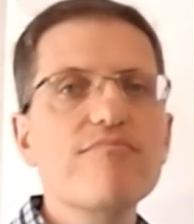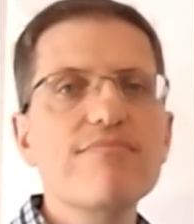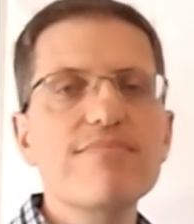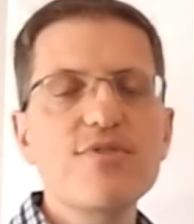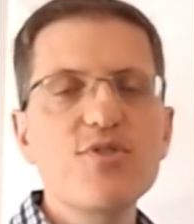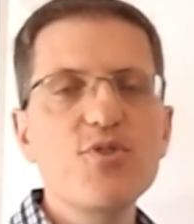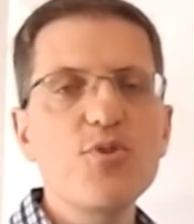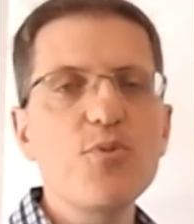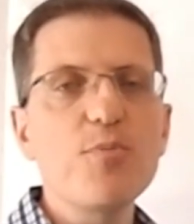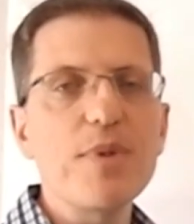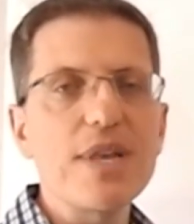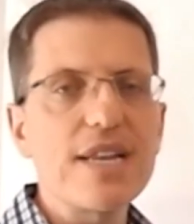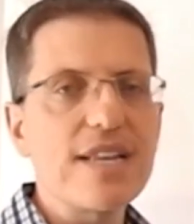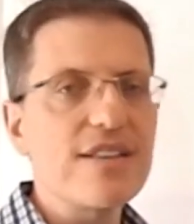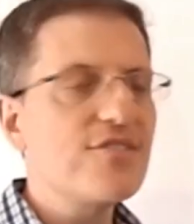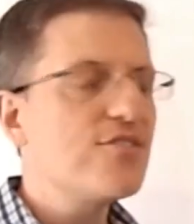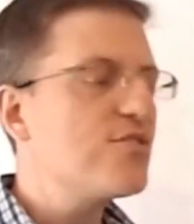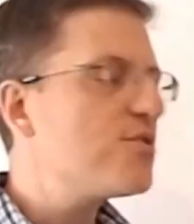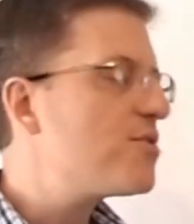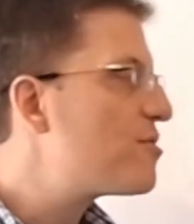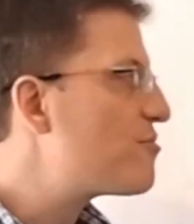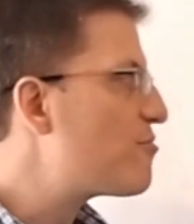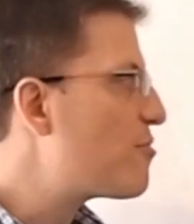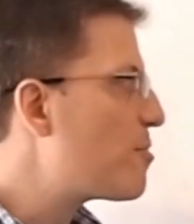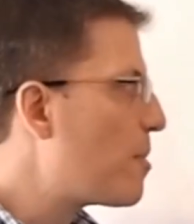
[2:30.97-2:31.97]
2 minutes
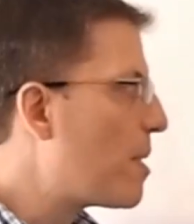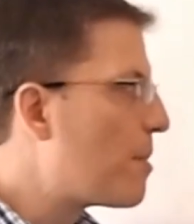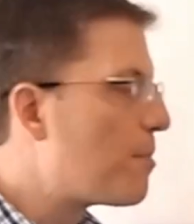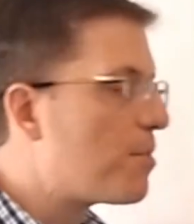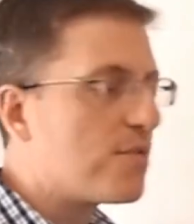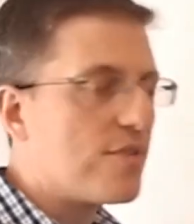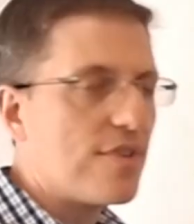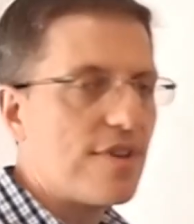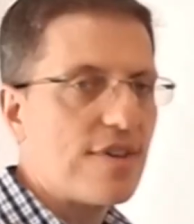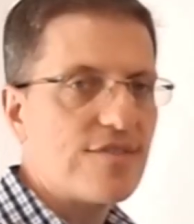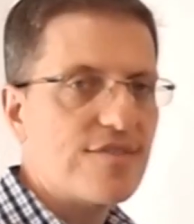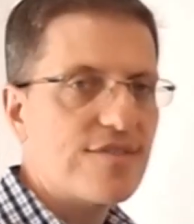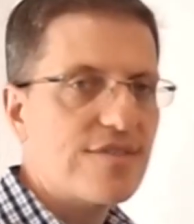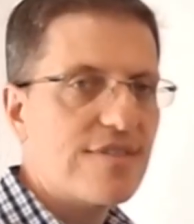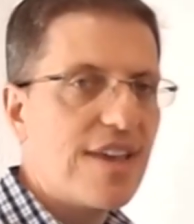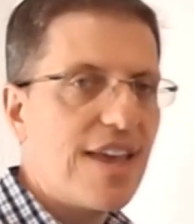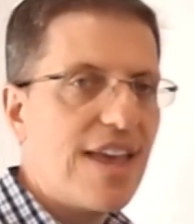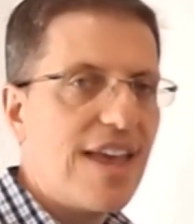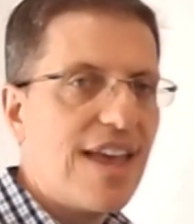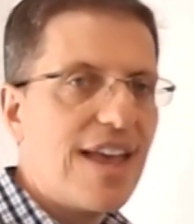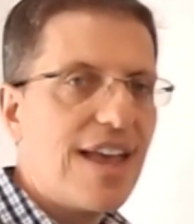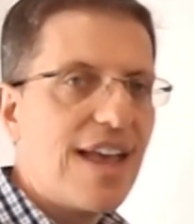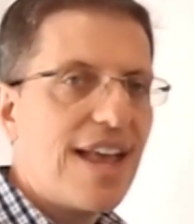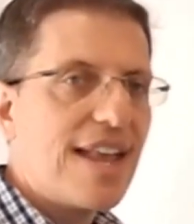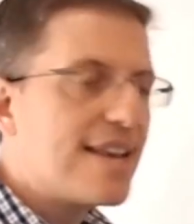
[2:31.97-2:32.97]
you can remember this.
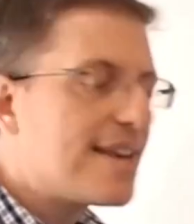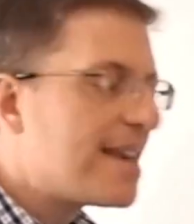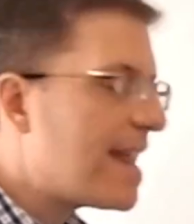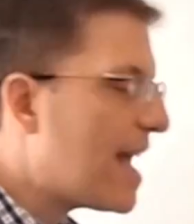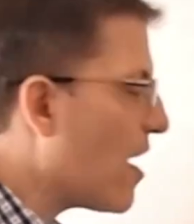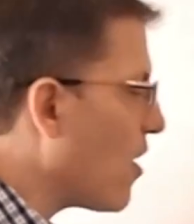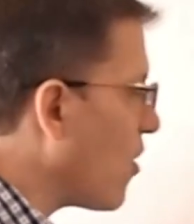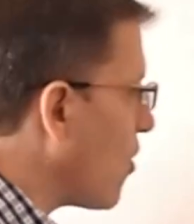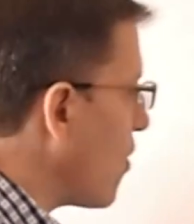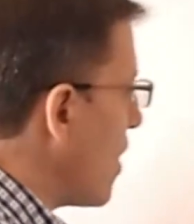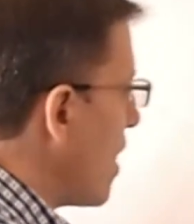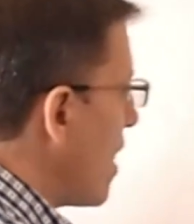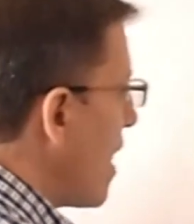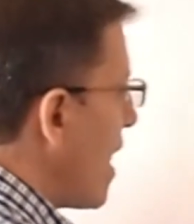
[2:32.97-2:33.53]
Now,